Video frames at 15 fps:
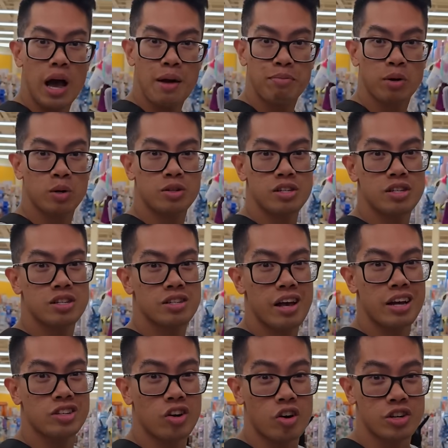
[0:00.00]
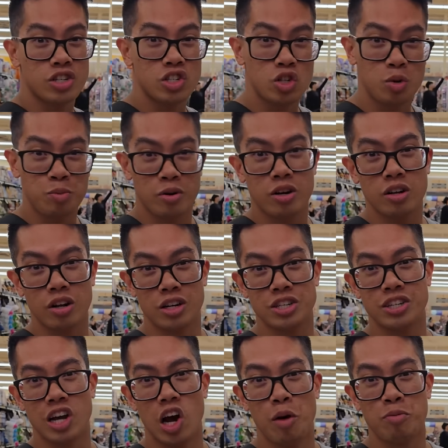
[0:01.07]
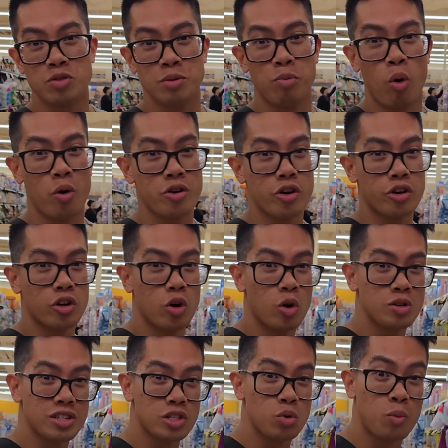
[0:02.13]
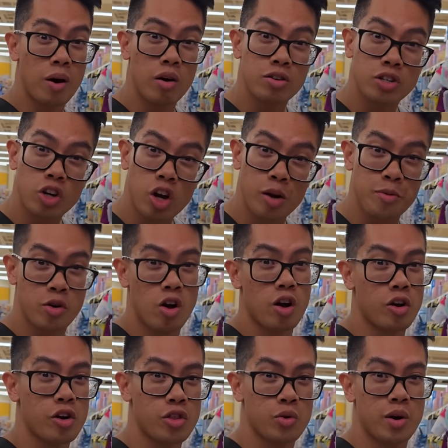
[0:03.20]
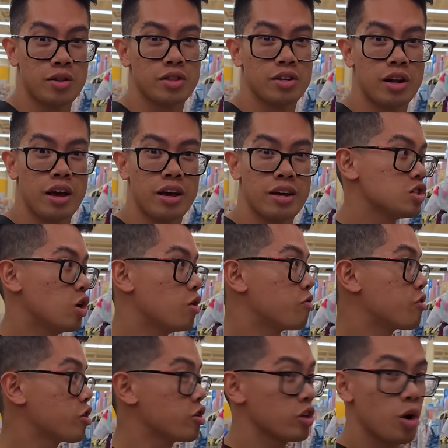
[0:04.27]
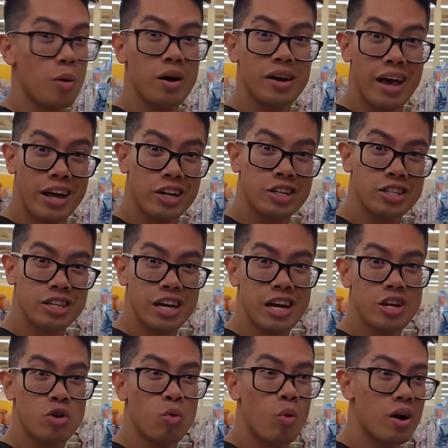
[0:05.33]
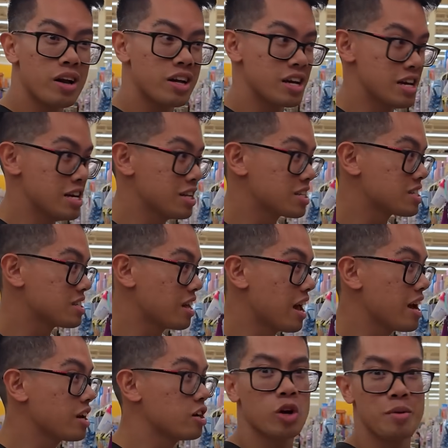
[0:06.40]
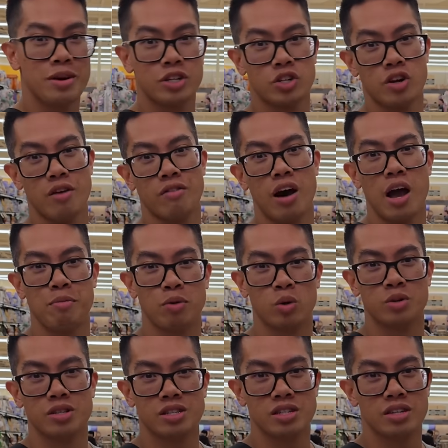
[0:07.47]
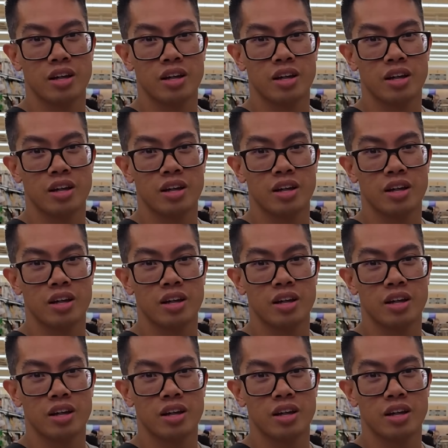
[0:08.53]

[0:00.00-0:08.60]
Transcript: high protein snacks are super clutch to help support your goals as well as curb your hunger throughout the day. So if you're low on energy and you want to eat a snack, want to make sure you have a high protein